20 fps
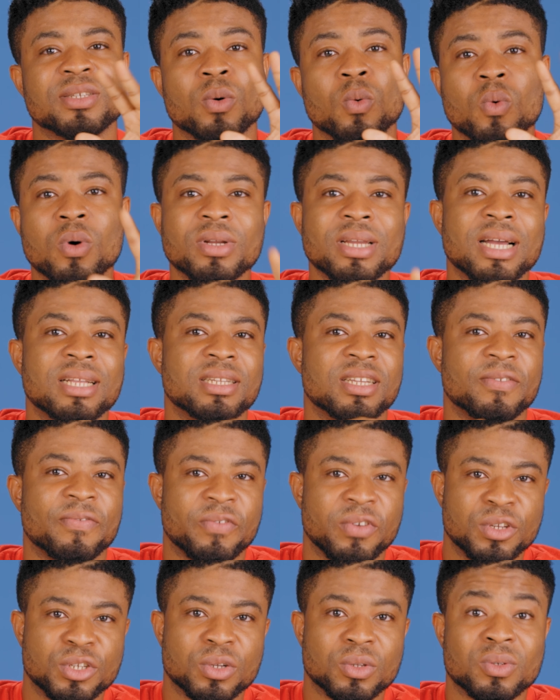a one-handed
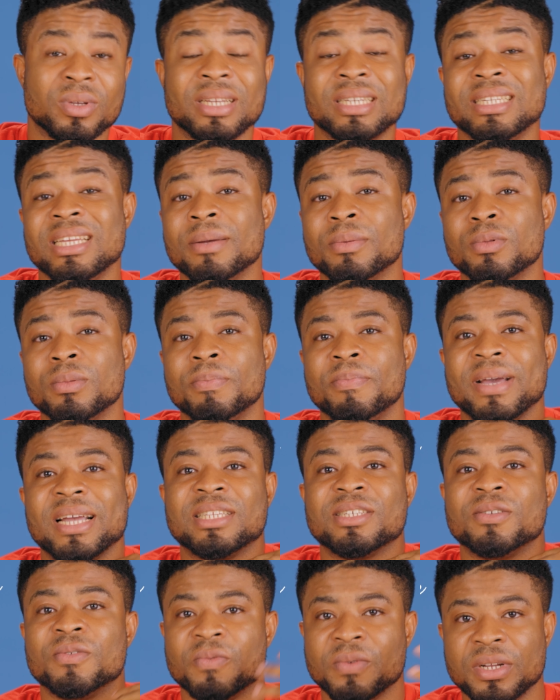feature to enable
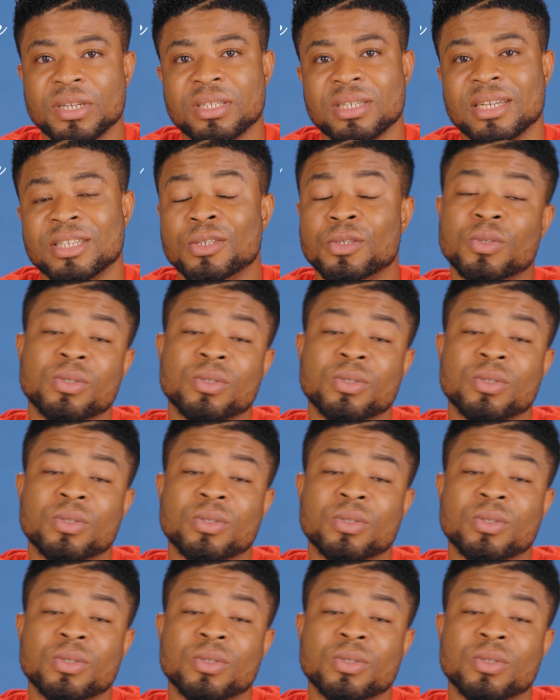better reach and